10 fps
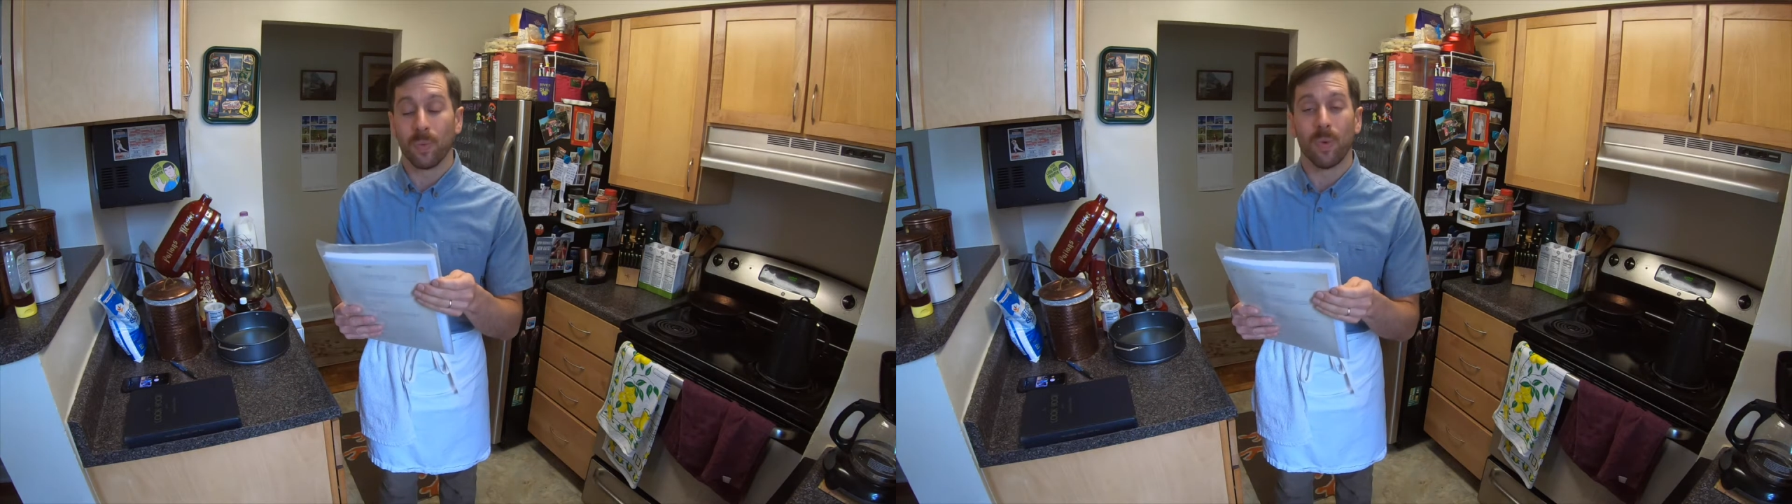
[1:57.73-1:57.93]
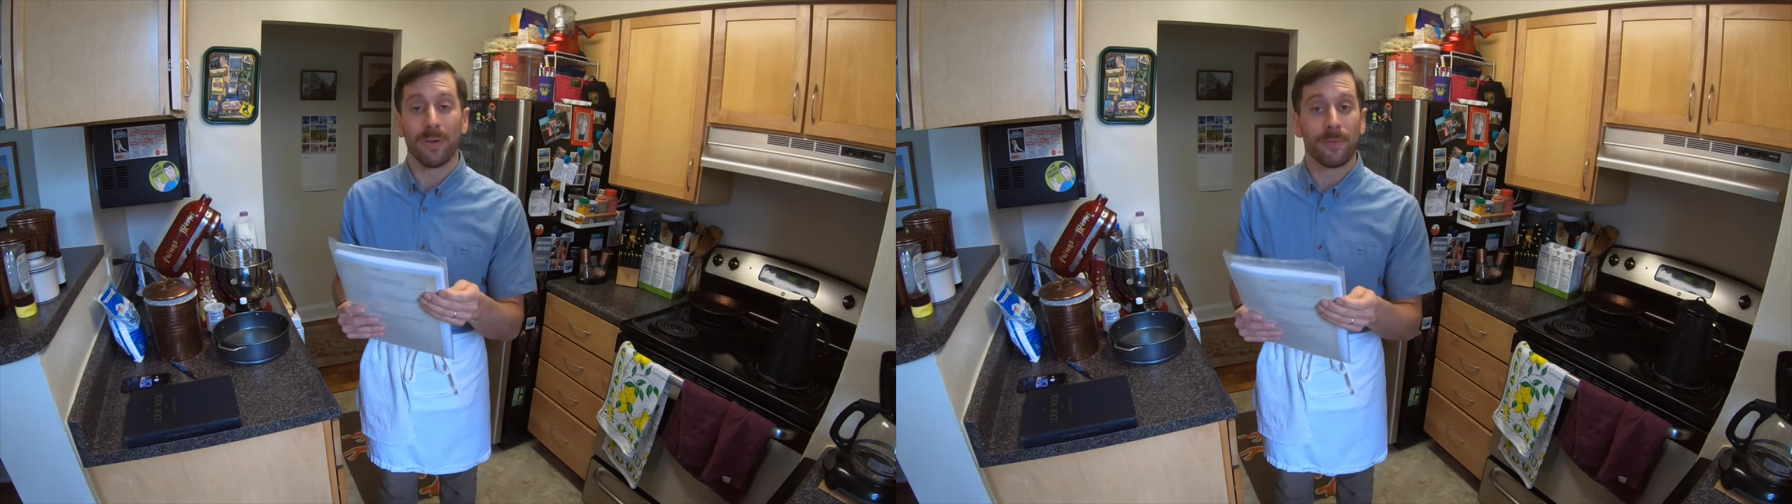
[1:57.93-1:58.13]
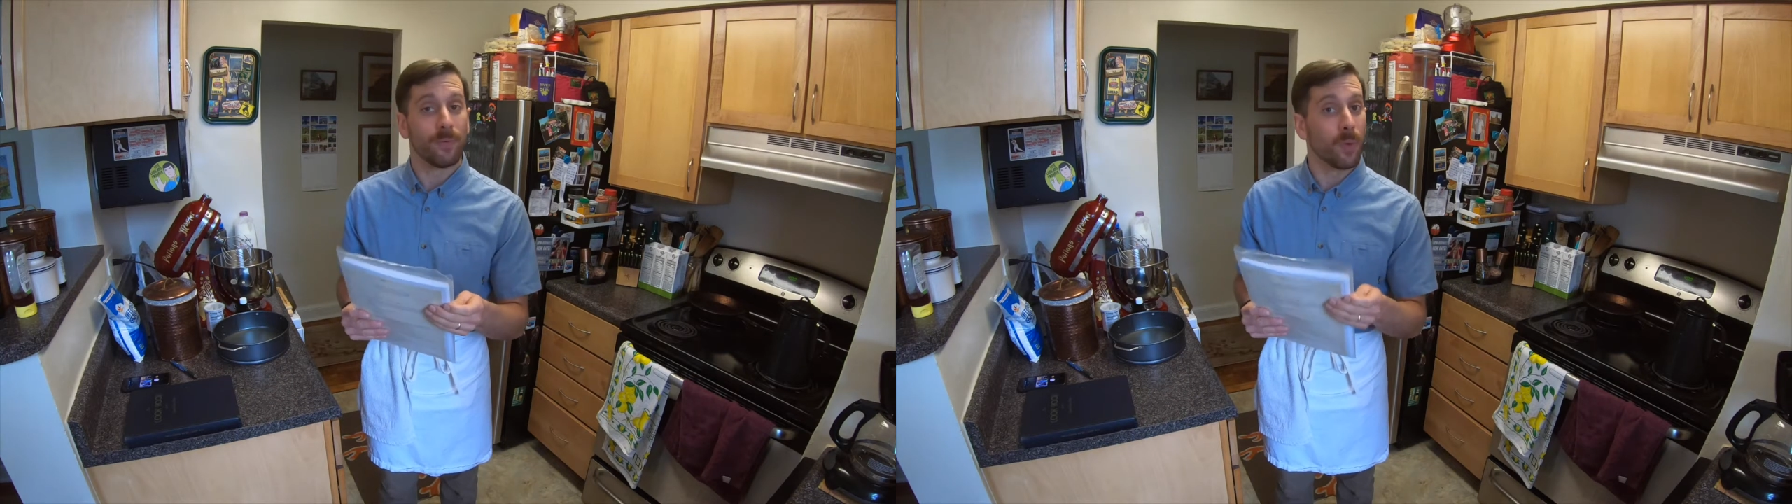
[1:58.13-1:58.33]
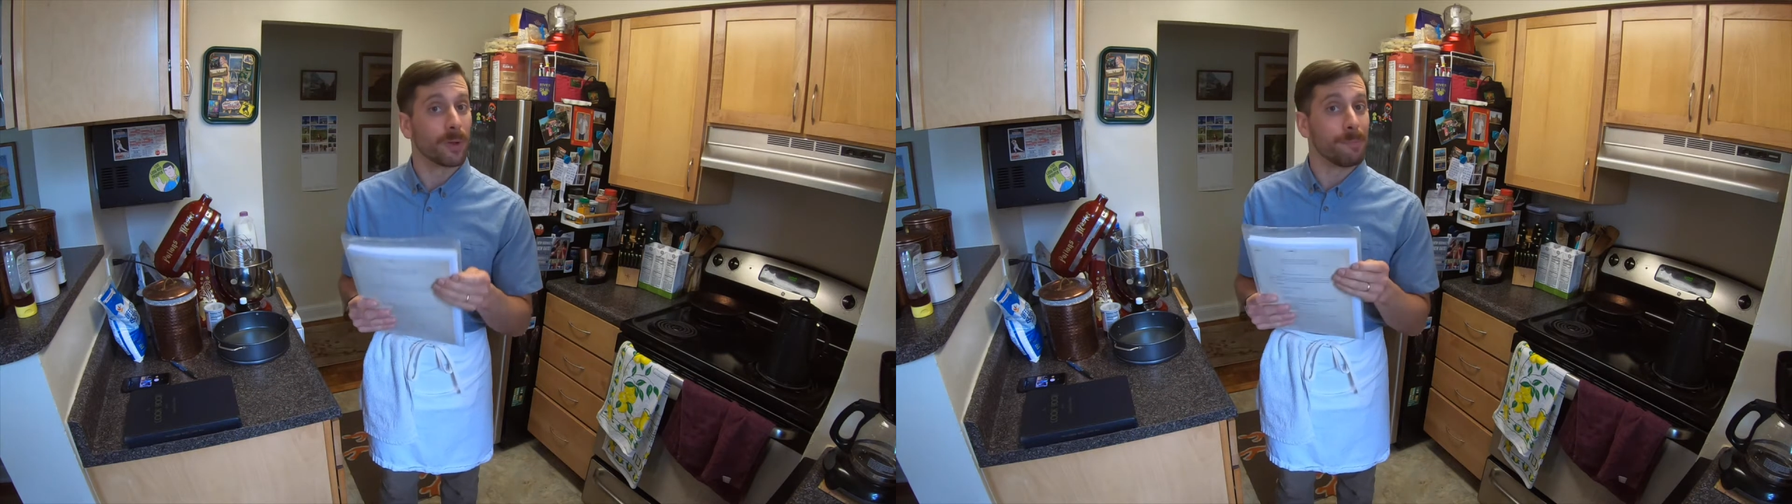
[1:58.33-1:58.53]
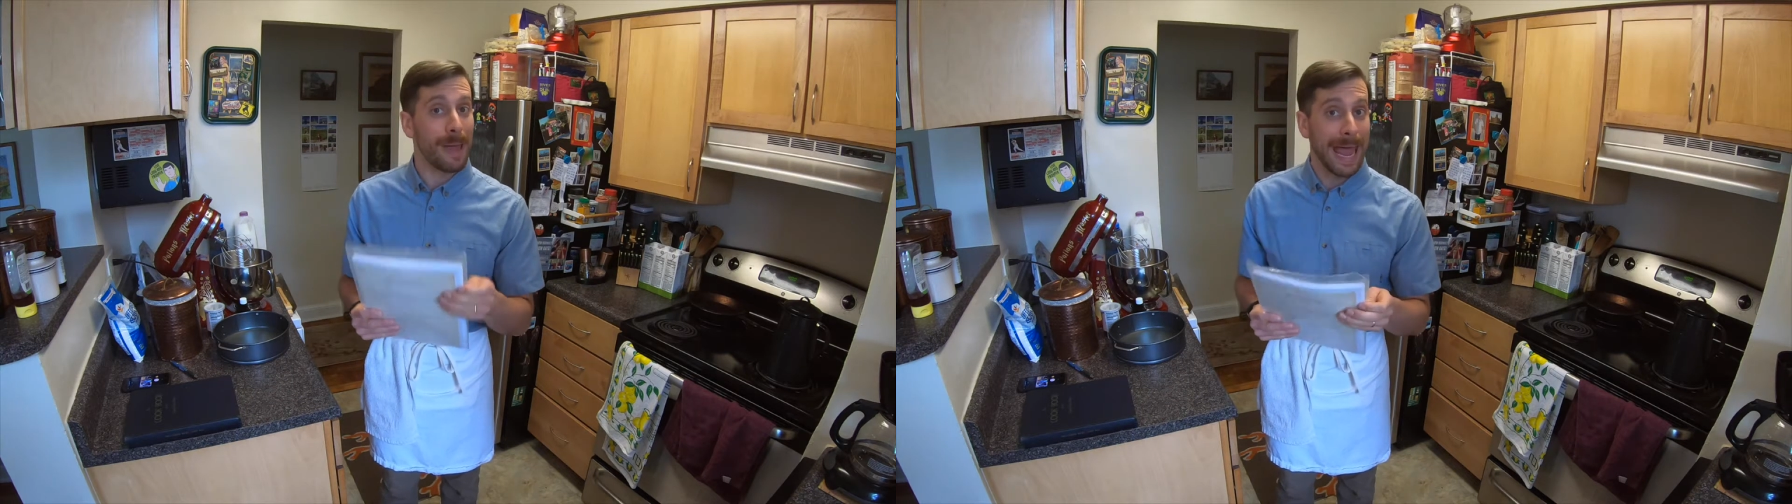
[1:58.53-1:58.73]

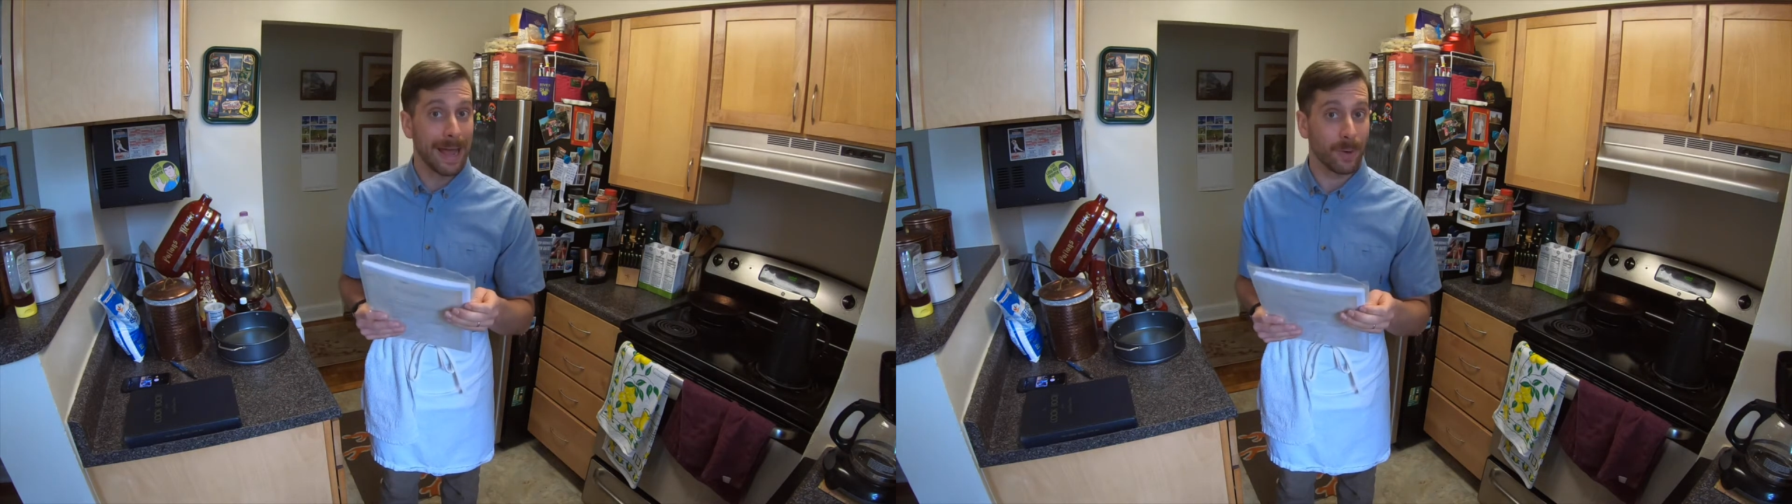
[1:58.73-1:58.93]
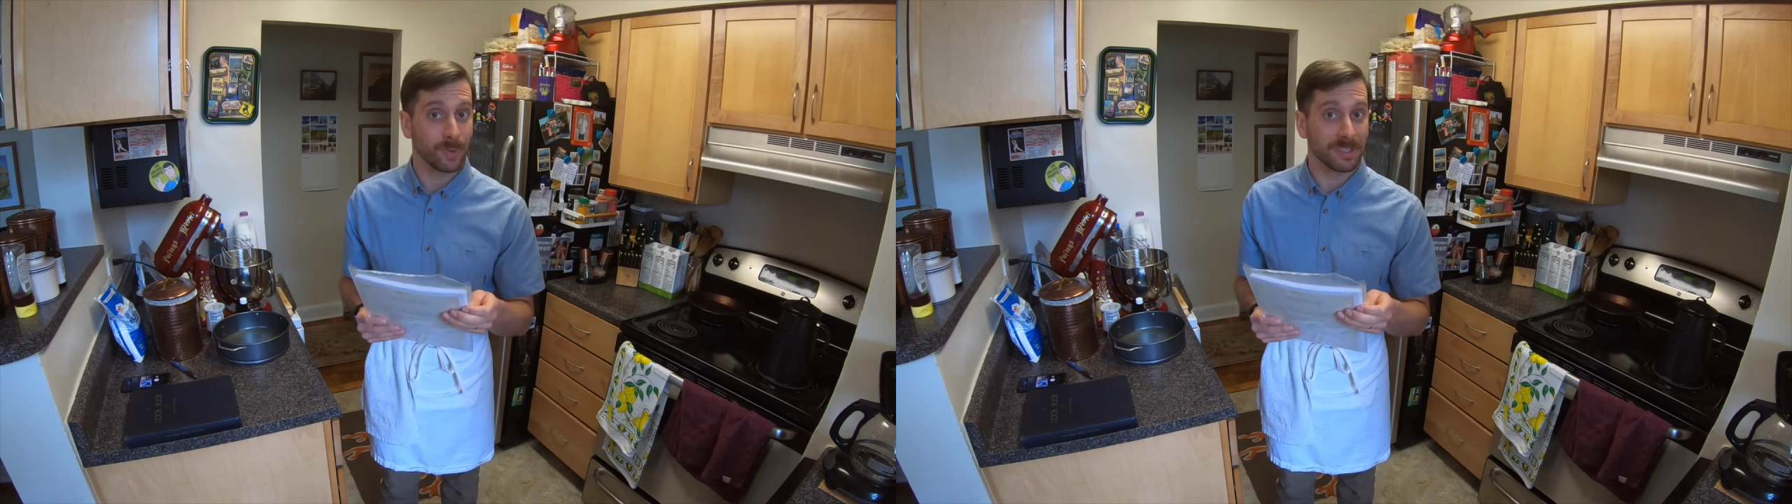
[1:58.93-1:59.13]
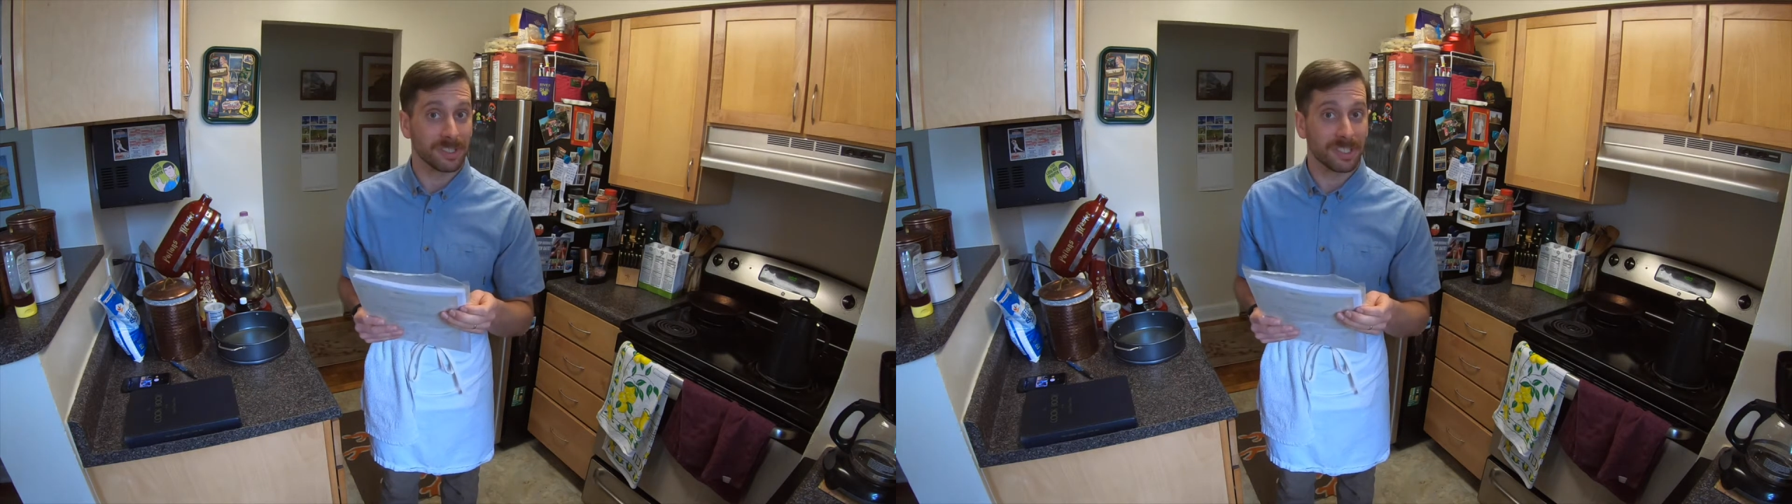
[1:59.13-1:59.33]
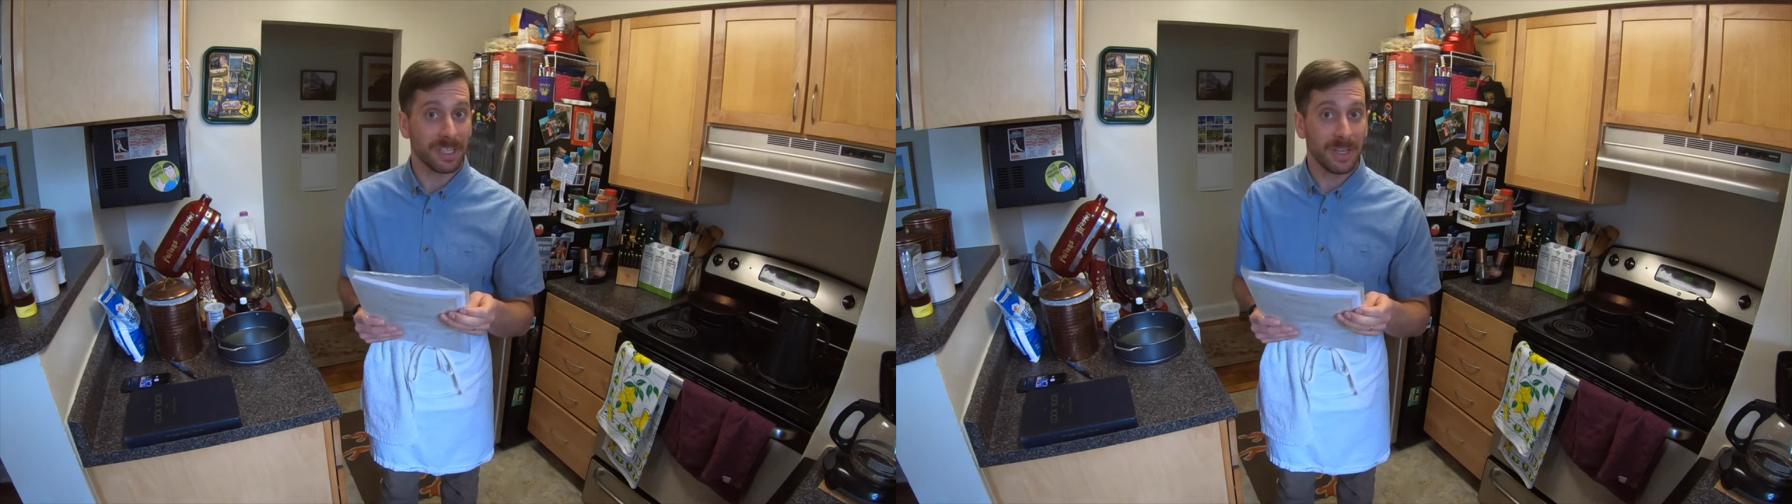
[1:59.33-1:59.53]
1/4 pounds.